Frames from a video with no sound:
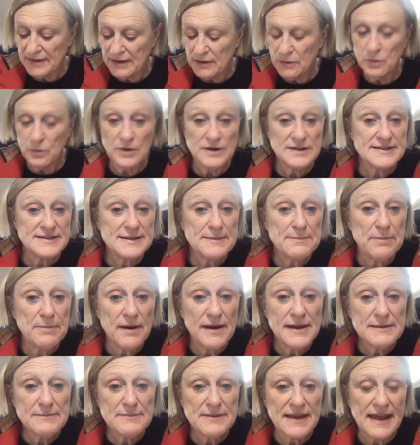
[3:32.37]
What is their
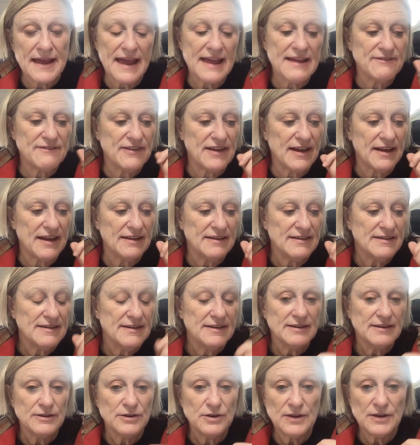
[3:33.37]
buying behavior?
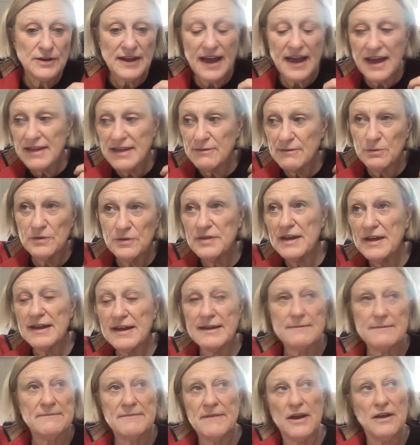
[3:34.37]
Would
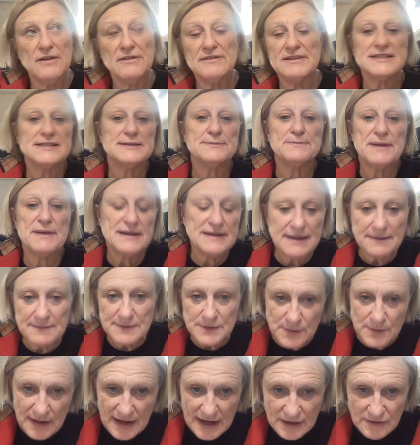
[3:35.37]
they only spend up
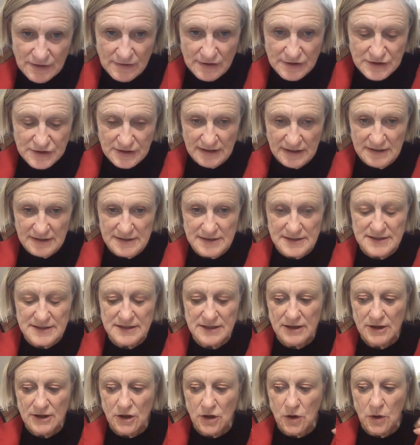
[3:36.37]
to $100,
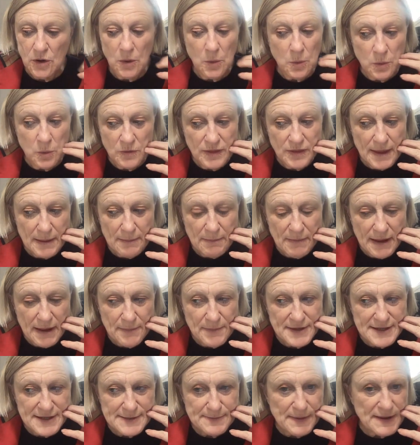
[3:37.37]
or would they
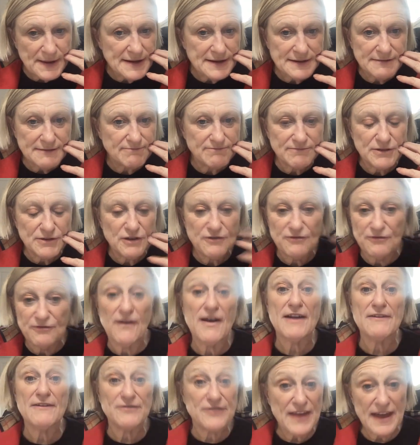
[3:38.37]
maybe spend
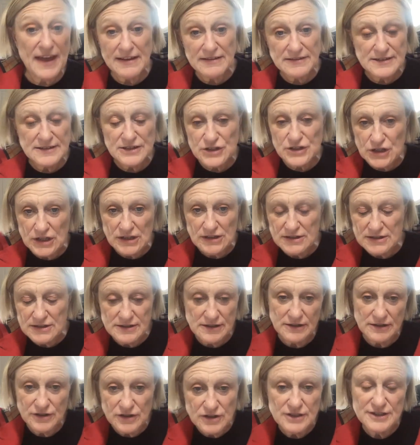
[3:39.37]
$5,000
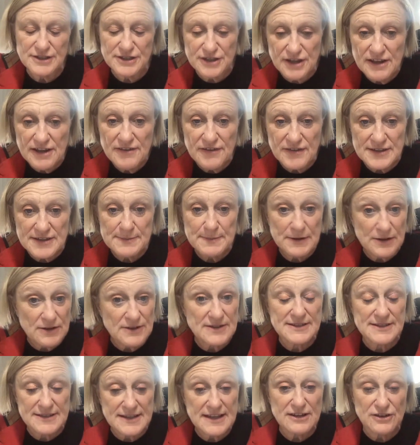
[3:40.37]
on your service
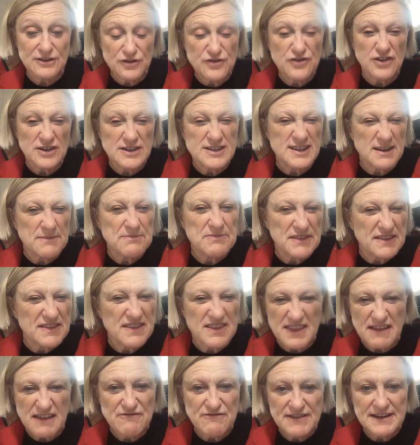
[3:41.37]
because you've got something that
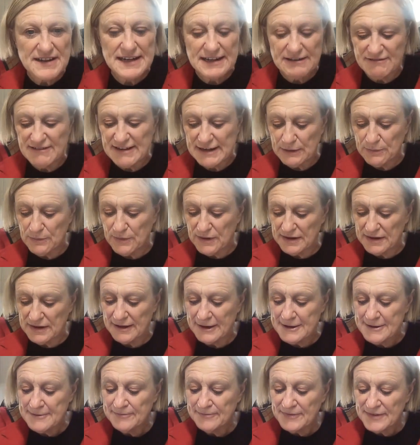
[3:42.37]
they really, really want?
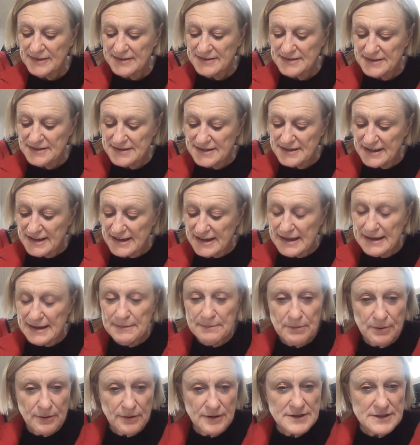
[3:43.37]
So it's
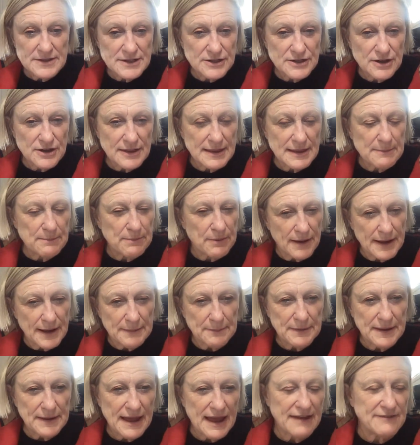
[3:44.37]
important to know their buying
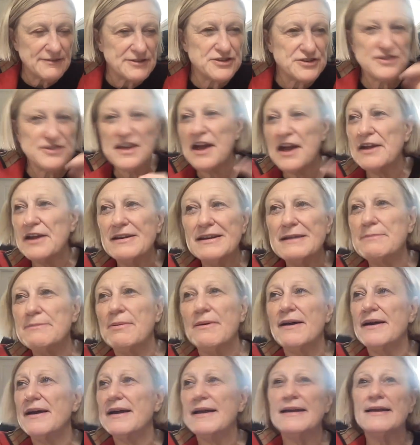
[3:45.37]
behavior. Do they only
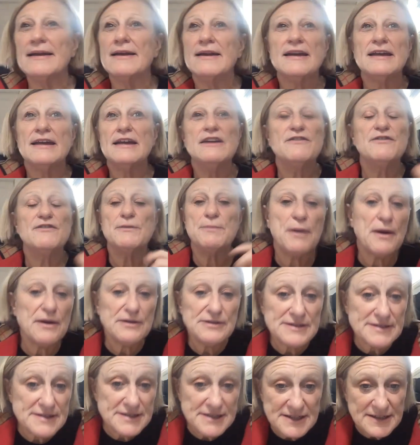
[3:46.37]
buy if you
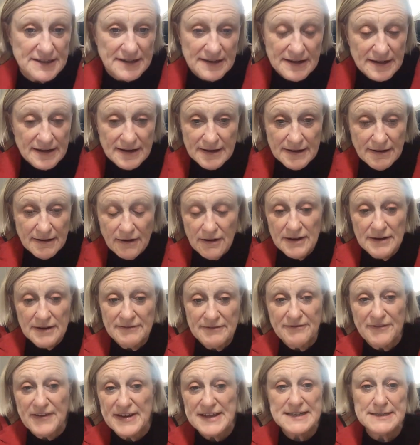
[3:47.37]
post on
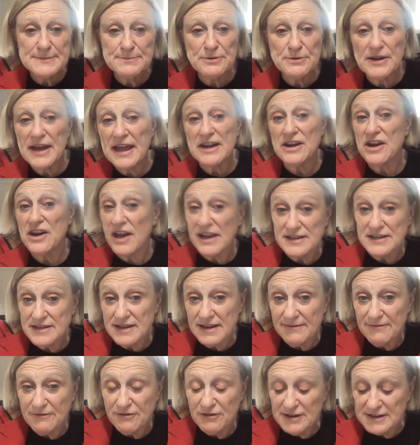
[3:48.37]
Facebook at
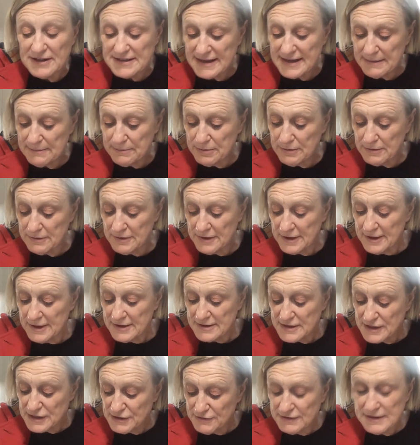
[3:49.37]
nighttime, for example?
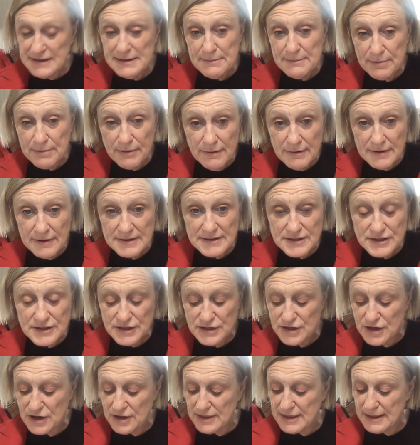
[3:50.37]
So it's really important to
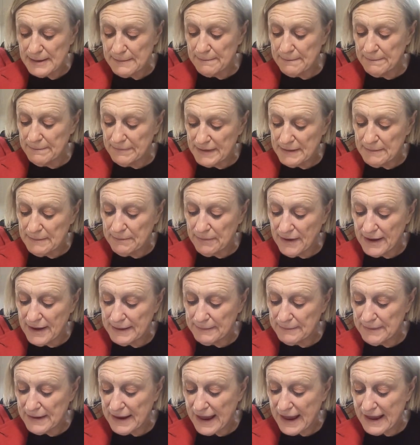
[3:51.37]
know their buying
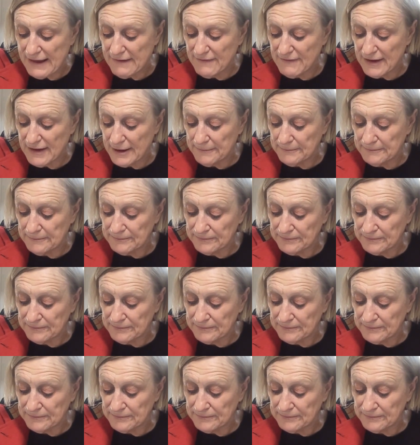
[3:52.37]
behavior.